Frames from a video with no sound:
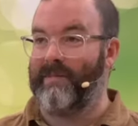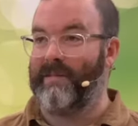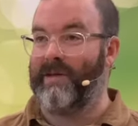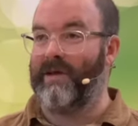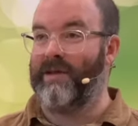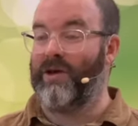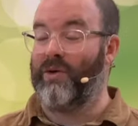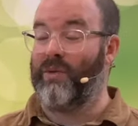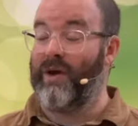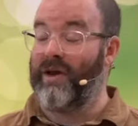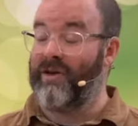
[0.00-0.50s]

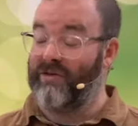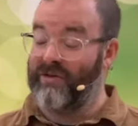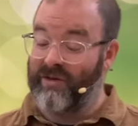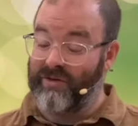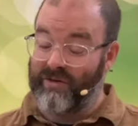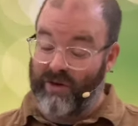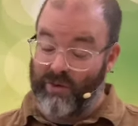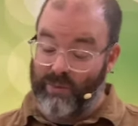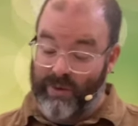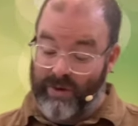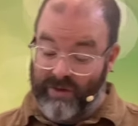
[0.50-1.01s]
And the question
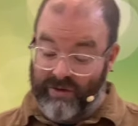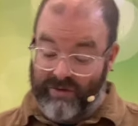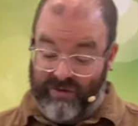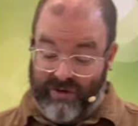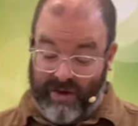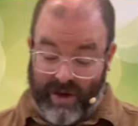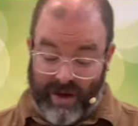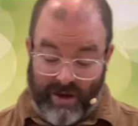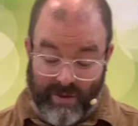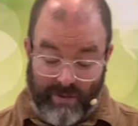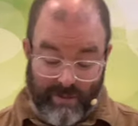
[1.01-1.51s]
is, are we the
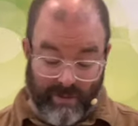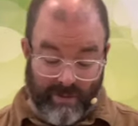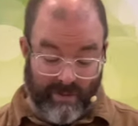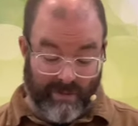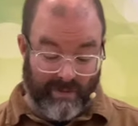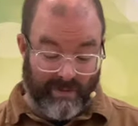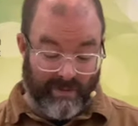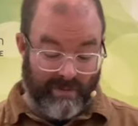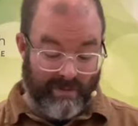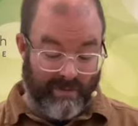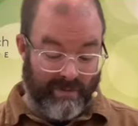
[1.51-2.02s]
same?
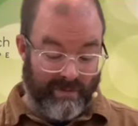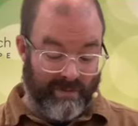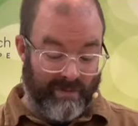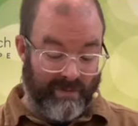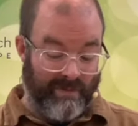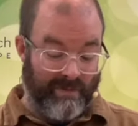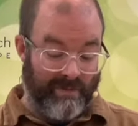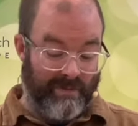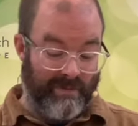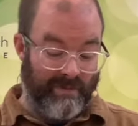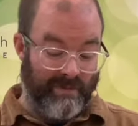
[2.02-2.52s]

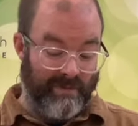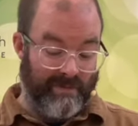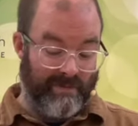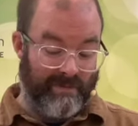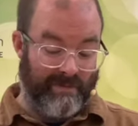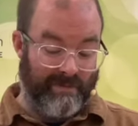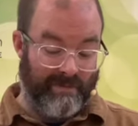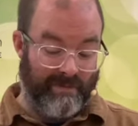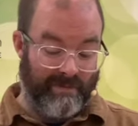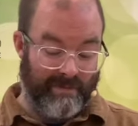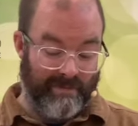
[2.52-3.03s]

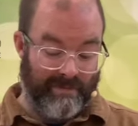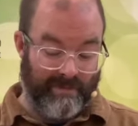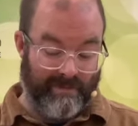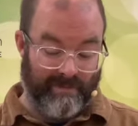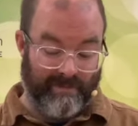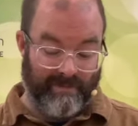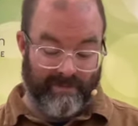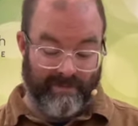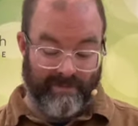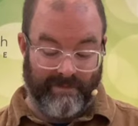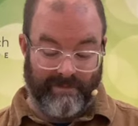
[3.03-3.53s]

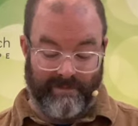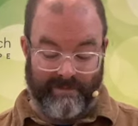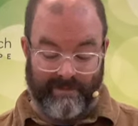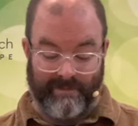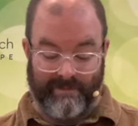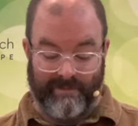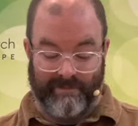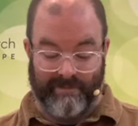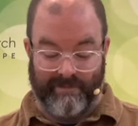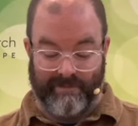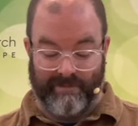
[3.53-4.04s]

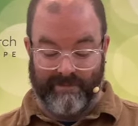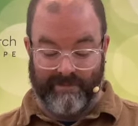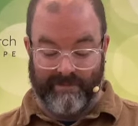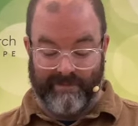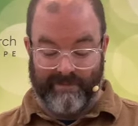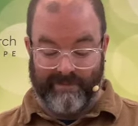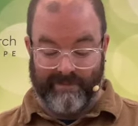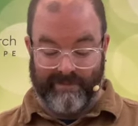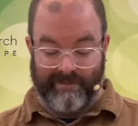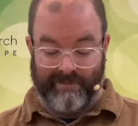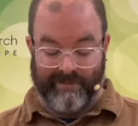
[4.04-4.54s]

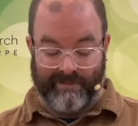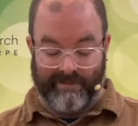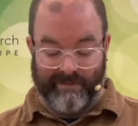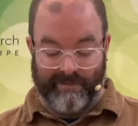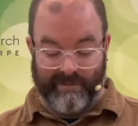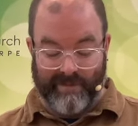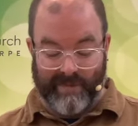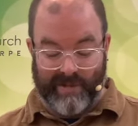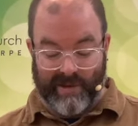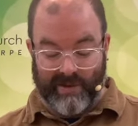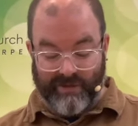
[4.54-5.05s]

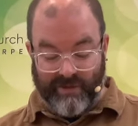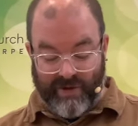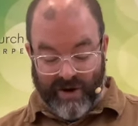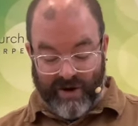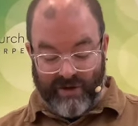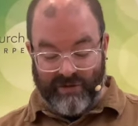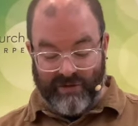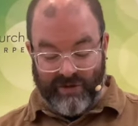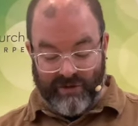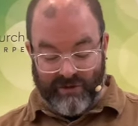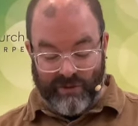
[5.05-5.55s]
The
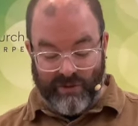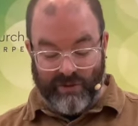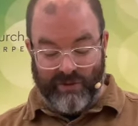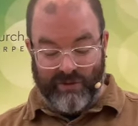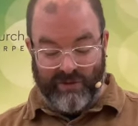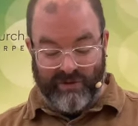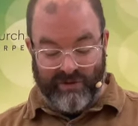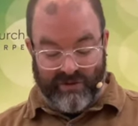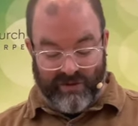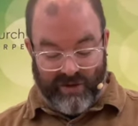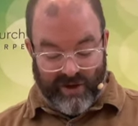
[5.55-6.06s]
Pharisees don't
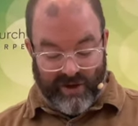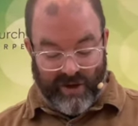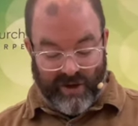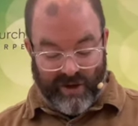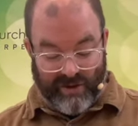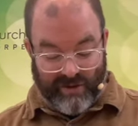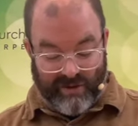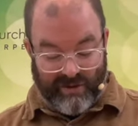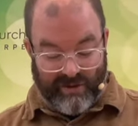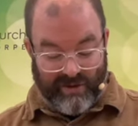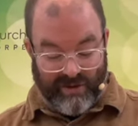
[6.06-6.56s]
see
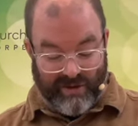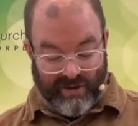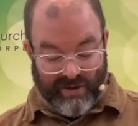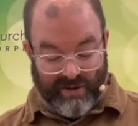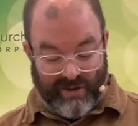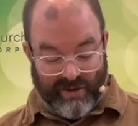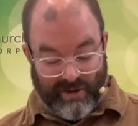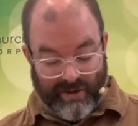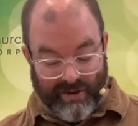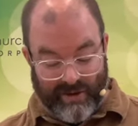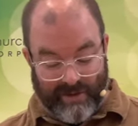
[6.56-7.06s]
it.
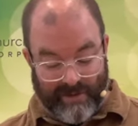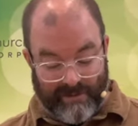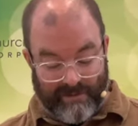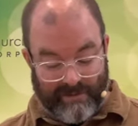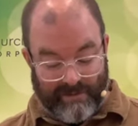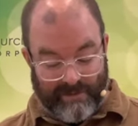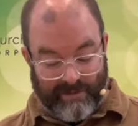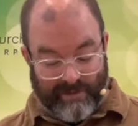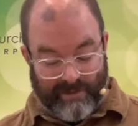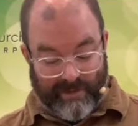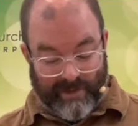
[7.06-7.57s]

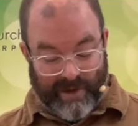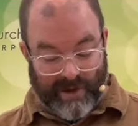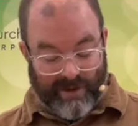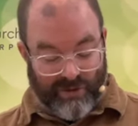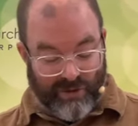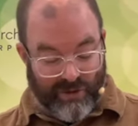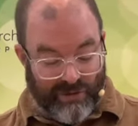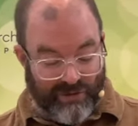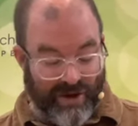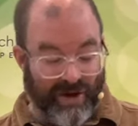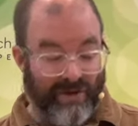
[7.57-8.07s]
And
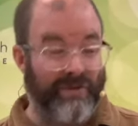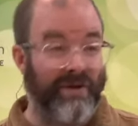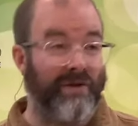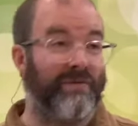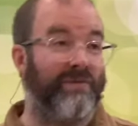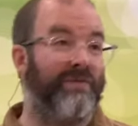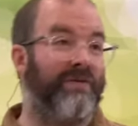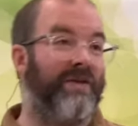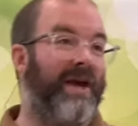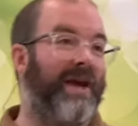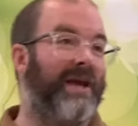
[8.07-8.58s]
so as I've
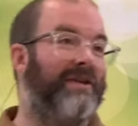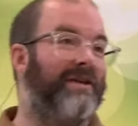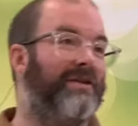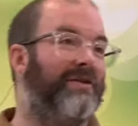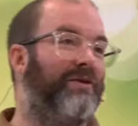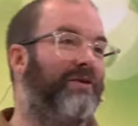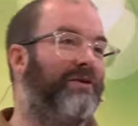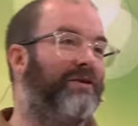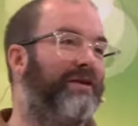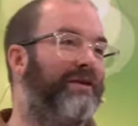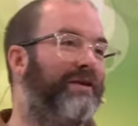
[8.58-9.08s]
reflected
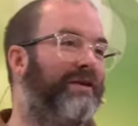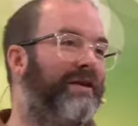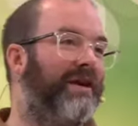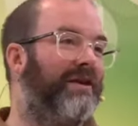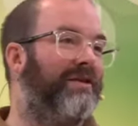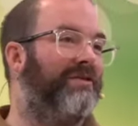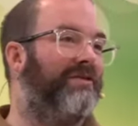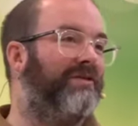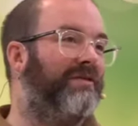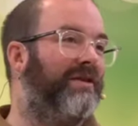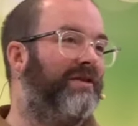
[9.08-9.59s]
on
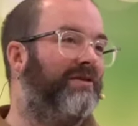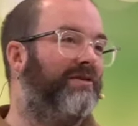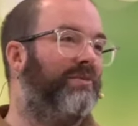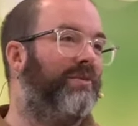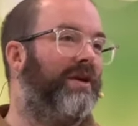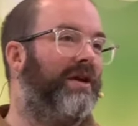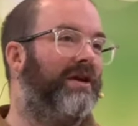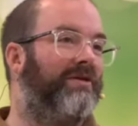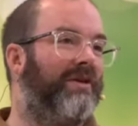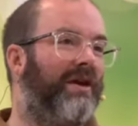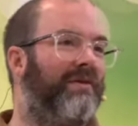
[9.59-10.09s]
this this
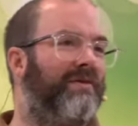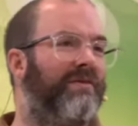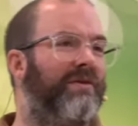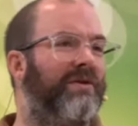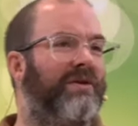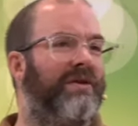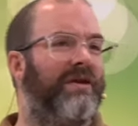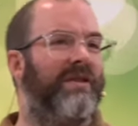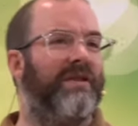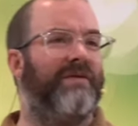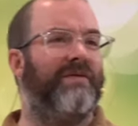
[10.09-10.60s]
week, as I've
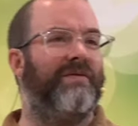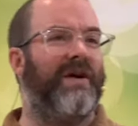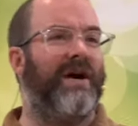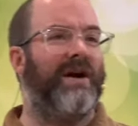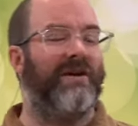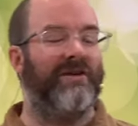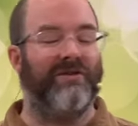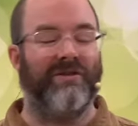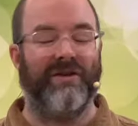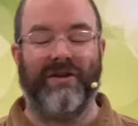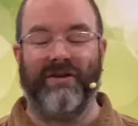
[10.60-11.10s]
looked at the
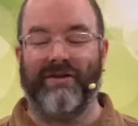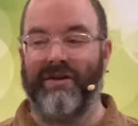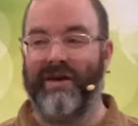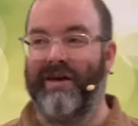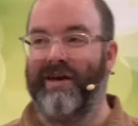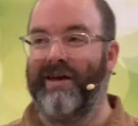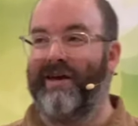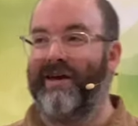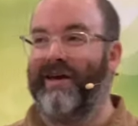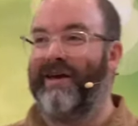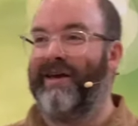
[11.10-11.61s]
Pharisees
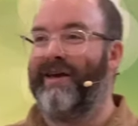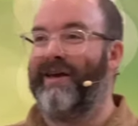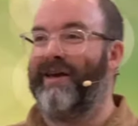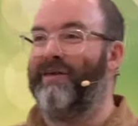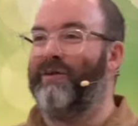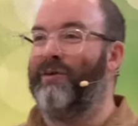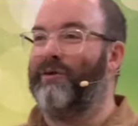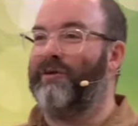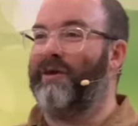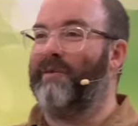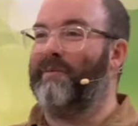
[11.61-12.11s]
and
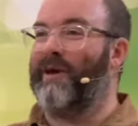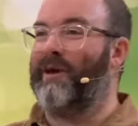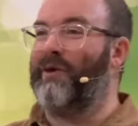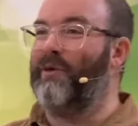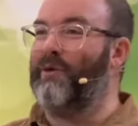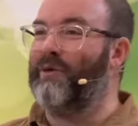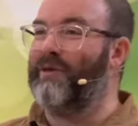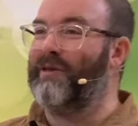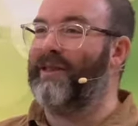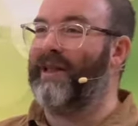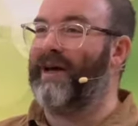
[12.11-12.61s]
looked at my
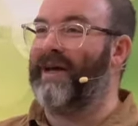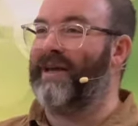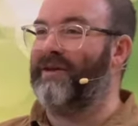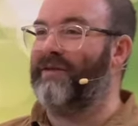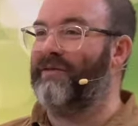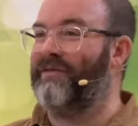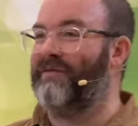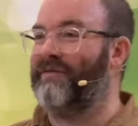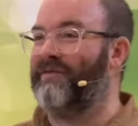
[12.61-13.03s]
own life,